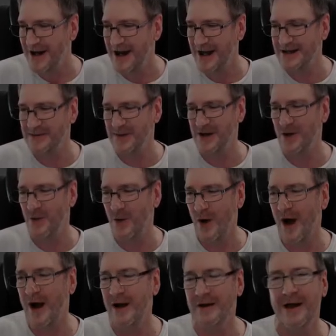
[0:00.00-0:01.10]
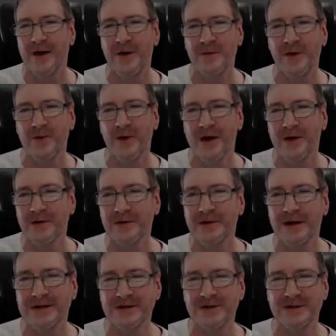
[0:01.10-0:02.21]
It has been a while. I hope you're well.
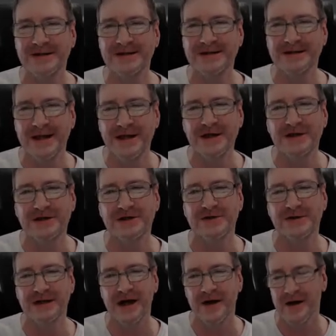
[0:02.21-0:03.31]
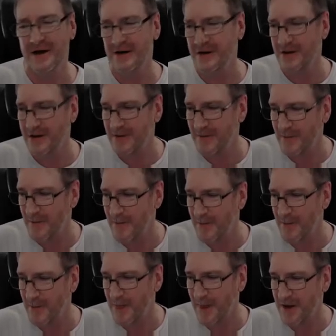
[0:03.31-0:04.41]
It's good to see you, Tuatara.
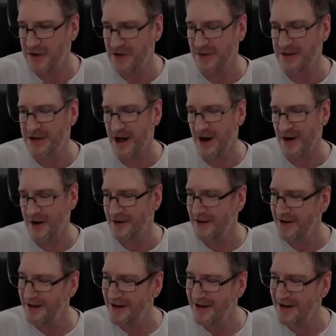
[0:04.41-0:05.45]
Tuatara.